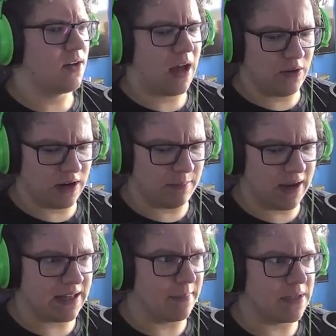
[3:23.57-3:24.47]
How did I
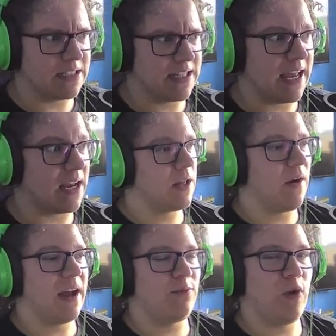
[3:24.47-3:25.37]
make that mistake?
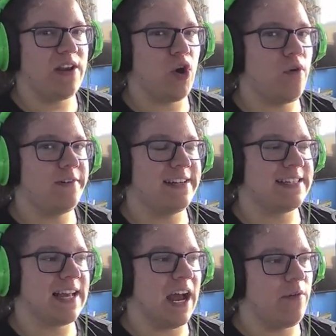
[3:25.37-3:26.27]
Now I went over
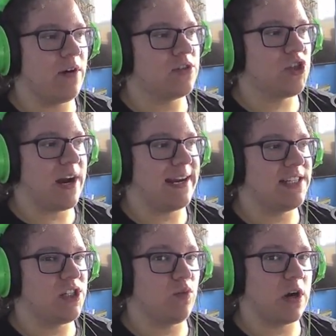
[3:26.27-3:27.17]
this high round
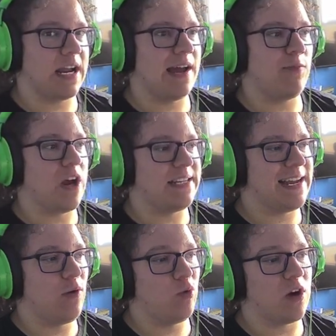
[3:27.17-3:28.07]
strategy where I am right
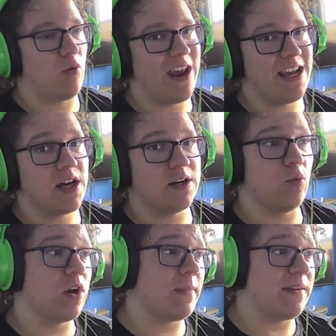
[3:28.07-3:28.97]
now with a ray gun
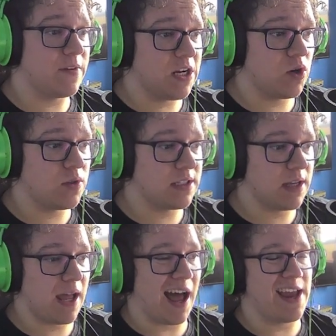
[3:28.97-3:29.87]
in one of my videos.
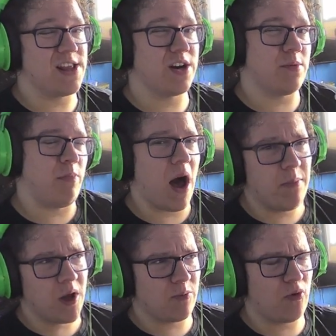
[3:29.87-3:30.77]
I either
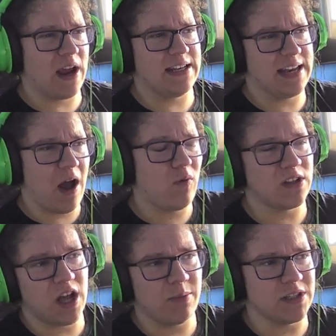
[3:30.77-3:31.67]
pop up right now
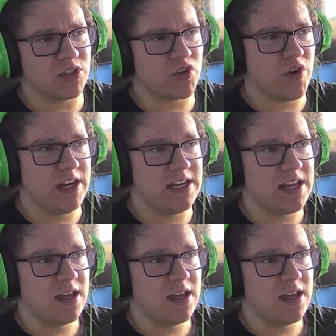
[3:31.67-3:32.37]
on top of the screen,